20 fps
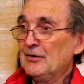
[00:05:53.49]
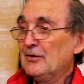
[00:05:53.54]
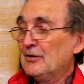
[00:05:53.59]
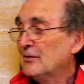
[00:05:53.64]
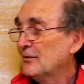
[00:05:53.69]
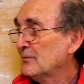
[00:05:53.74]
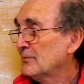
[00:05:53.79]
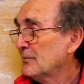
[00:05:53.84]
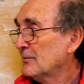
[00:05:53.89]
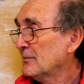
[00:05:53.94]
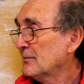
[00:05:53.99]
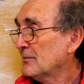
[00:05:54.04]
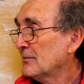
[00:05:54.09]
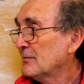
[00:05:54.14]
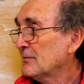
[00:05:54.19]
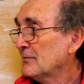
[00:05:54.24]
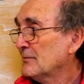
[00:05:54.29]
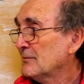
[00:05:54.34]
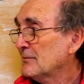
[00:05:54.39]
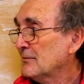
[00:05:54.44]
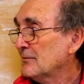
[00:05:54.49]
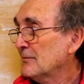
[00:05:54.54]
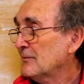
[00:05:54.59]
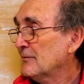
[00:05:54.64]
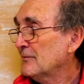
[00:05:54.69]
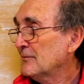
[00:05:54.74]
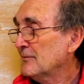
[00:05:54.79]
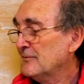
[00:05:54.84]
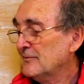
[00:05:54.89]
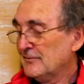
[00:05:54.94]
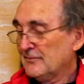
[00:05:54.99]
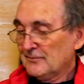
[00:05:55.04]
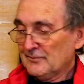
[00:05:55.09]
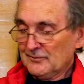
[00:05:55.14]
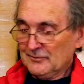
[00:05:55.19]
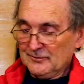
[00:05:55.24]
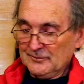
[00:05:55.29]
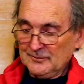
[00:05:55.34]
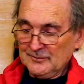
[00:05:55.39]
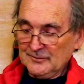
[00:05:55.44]

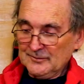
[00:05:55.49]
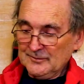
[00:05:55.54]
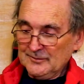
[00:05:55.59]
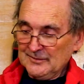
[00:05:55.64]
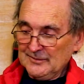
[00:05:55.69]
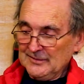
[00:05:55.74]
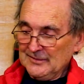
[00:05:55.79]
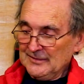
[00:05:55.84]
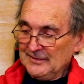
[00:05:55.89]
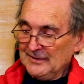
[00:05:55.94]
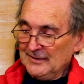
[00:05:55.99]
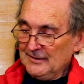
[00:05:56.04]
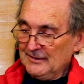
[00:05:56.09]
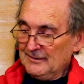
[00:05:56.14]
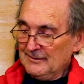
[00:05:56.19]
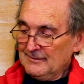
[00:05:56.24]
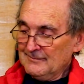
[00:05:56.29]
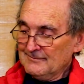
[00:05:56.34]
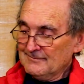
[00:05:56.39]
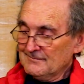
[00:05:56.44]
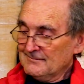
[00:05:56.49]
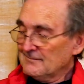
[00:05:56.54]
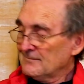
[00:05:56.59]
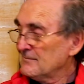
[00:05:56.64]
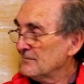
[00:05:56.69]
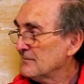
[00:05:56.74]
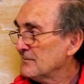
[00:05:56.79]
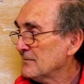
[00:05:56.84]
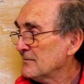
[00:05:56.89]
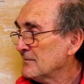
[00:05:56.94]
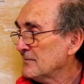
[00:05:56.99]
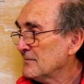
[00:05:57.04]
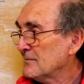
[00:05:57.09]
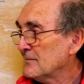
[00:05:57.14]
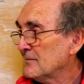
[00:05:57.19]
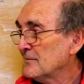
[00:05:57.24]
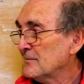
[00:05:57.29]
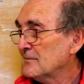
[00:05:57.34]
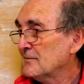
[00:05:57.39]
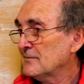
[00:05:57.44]

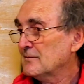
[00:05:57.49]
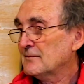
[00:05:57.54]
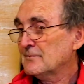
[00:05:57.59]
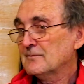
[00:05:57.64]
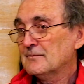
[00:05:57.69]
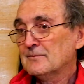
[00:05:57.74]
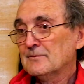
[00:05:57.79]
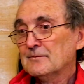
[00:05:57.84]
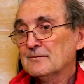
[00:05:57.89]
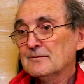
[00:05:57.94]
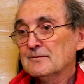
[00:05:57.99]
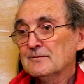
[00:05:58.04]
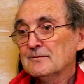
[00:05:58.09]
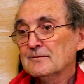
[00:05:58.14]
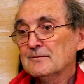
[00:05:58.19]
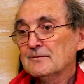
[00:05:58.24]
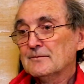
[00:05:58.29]
The person shown says nothing.